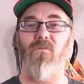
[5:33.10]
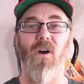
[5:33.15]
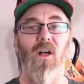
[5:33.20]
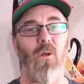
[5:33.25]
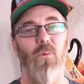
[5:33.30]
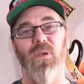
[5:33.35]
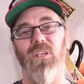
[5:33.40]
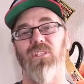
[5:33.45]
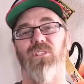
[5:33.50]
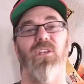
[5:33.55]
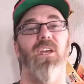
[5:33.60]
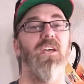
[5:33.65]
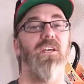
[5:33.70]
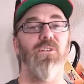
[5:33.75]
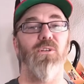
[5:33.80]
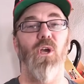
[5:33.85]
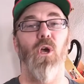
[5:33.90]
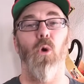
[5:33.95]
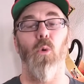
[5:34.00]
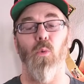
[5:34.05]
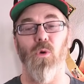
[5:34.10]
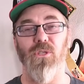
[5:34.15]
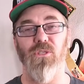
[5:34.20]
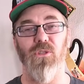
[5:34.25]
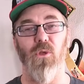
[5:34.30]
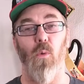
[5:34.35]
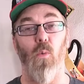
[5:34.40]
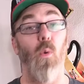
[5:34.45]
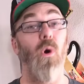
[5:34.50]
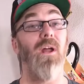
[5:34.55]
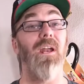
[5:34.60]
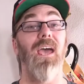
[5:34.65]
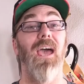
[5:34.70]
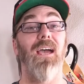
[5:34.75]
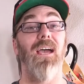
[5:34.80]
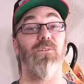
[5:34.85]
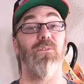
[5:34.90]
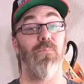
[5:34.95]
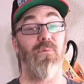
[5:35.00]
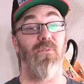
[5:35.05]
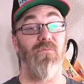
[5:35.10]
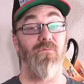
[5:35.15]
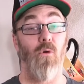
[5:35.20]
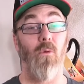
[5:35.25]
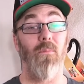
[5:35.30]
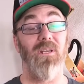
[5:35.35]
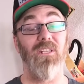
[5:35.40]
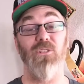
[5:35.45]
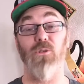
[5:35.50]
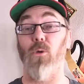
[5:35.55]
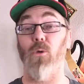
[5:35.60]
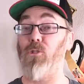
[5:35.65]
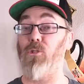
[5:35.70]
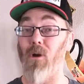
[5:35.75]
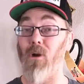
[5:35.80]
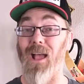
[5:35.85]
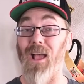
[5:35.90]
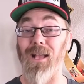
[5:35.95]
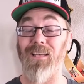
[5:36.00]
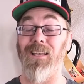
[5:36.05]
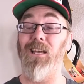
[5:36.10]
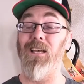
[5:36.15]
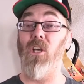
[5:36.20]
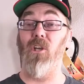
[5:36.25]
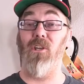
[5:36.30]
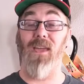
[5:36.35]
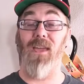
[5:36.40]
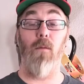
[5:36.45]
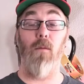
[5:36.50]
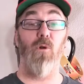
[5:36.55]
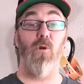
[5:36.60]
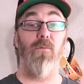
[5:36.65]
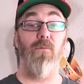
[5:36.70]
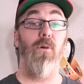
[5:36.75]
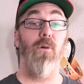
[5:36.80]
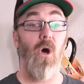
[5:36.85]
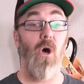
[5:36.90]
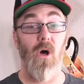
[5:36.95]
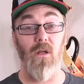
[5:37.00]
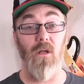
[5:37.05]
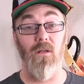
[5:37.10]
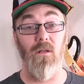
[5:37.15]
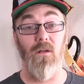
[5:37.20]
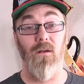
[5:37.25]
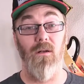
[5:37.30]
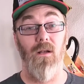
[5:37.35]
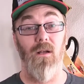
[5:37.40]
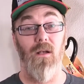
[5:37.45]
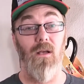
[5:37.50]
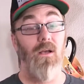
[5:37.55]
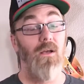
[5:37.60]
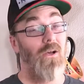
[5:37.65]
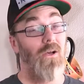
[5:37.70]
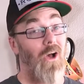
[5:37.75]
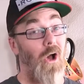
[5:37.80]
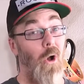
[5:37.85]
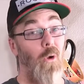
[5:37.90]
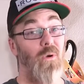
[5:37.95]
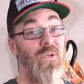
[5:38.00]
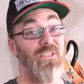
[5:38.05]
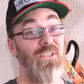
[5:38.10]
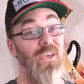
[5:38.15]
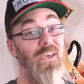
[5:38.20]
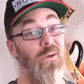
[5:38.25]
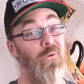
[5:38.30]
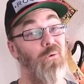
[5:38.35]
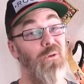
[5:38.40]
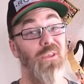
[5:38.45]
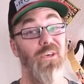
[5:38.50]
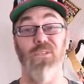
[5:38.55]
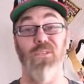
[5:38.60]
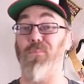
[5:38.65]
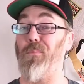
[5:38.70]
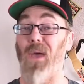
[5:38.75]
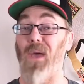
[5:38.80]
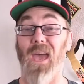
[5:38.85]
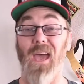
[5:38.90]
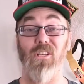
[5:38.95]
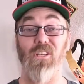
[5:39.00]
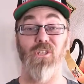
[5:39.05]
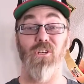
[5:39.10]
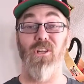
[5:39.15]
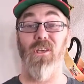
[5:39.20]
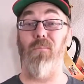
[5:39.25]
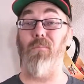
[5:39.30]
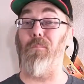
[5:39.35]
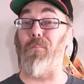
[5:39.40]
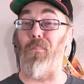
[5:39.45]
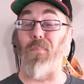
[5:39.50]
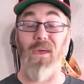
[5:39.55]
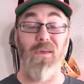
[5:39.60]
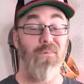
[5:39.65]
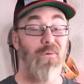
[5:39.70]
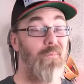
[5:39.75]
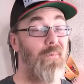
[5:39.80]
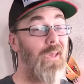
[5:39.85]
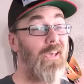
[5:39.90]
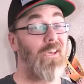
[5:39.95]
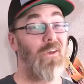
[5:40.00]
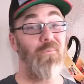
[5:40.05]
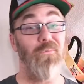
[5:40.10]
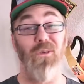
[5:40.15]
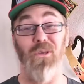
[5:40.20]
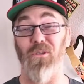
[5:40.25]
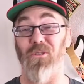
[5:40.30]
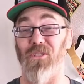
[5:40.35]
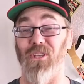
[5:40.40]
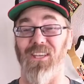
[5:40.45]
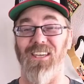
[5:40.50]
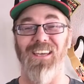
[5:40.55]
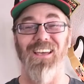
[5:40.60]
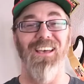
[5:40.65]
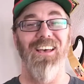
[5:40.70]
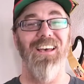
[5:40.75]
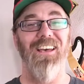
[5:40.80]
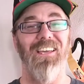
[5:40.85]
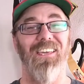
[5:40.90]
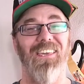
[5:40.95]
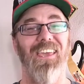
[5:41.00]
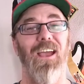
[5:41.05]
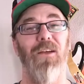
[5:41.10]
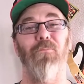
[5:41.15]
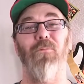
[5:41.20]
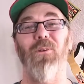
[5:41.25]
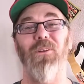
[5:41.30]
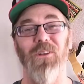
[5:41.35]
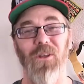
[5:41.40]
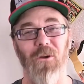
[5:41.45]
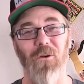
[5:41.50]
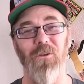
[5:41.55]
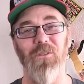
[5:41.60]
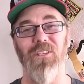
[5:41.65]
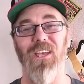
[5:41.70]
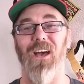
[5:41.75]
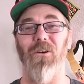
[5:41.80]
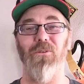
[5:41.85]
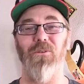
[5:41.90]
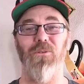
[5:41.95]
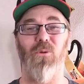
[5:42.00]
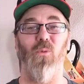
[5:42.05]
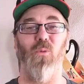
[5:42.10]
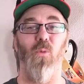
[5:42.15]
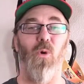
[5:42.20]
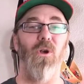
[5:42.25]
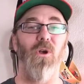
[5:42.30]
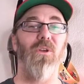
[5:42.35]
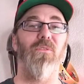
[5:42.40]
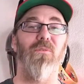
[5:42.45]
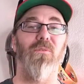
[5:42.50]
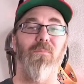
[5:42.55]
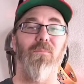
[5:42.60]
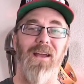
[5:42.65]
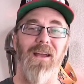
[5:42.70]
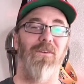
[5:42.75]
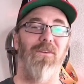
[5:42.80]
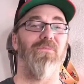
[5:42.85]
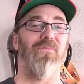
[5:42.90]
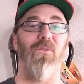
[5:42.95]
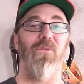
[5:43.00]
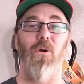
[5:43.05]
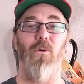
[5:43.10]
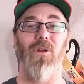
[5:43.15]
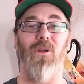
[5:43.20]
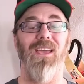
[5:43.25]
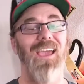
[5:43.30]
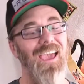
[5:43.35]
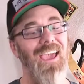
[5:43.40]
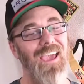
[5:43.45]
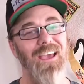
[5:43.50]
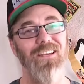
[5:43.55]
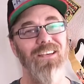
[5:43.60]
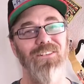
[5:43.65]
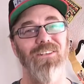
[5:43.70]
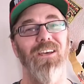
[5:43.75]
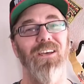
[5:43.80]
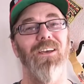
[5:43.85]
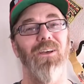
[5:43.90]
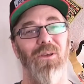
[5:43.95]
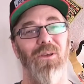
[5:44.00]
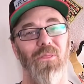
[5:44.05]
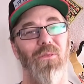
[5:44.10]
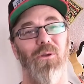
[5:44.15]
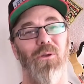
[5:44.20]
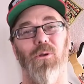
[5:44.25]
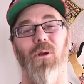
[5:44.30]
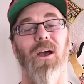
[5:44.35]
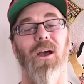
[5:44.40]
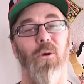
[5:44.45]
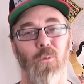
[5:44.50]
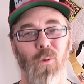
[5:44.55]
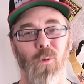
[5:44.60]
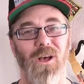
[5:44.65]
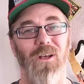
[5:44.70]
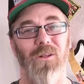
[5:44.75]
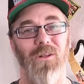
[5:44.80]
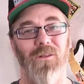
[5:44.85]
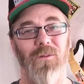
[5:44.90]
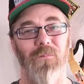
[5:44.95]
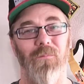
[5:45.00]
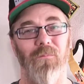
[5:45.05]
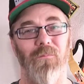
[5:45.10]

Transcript: Following Sage was the one act performing to a track, Cameron Paul. Always a hit with his passionate baby making music, Cameron knows how to work the microphone and the crowd well.